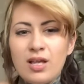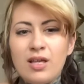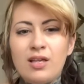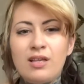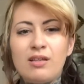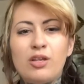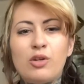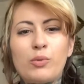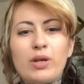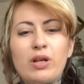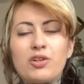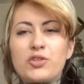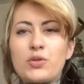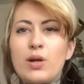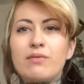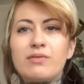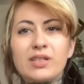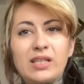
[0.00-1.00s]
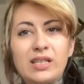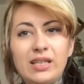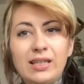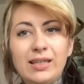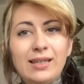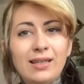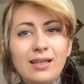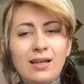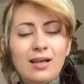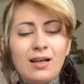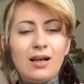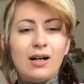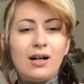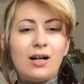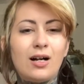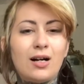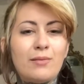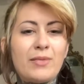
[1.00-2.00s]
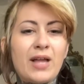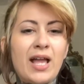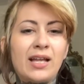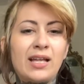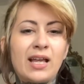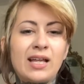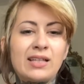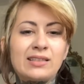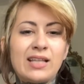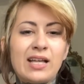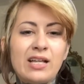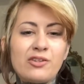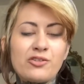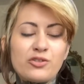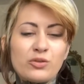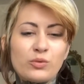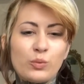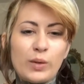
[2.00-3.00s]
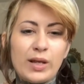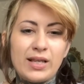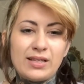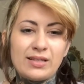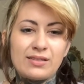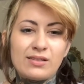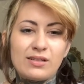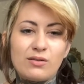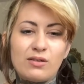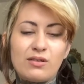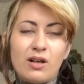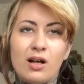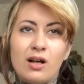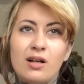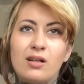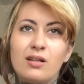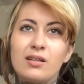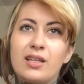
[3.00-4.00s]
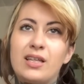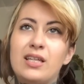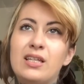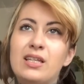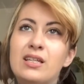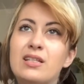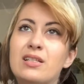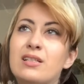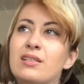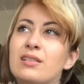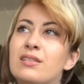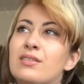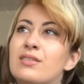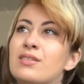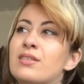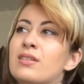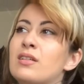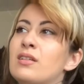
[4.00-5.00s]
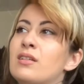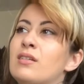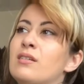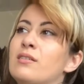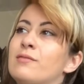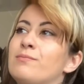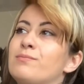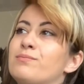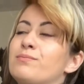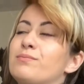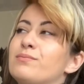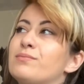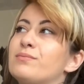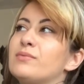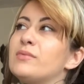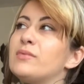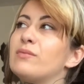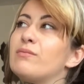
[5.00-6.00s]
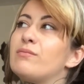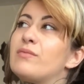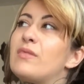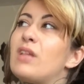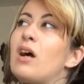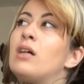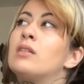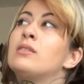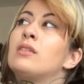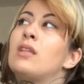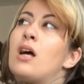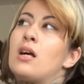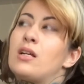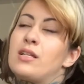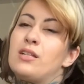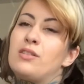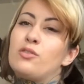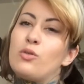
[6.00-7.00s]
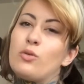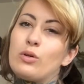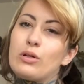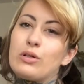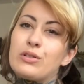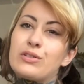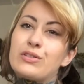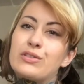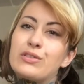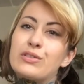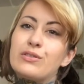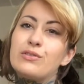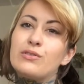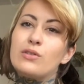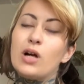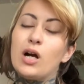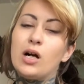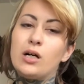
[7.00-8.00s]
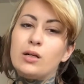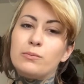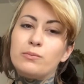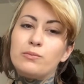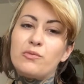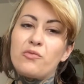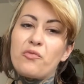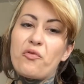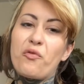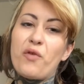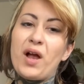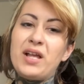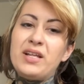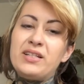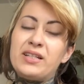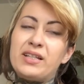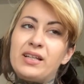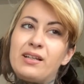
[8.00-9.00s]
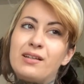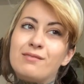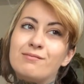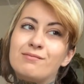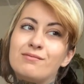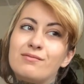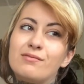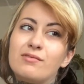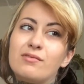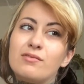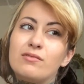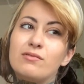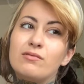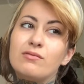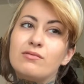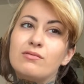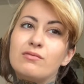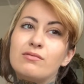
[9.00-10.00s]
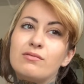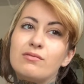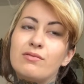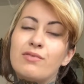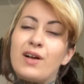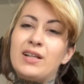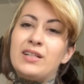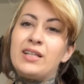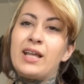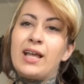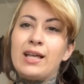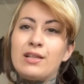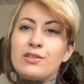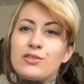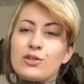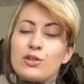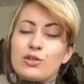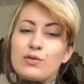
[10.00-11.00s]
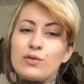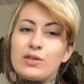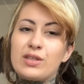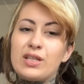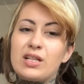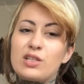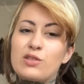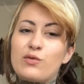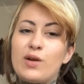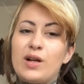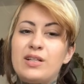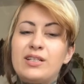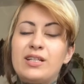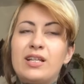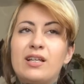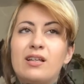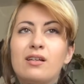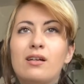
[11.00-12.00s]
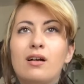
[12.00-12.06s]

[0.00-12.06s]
Here we also have the key hanging at the angel's waist. Key is unlocking doors, finding answers for things, finding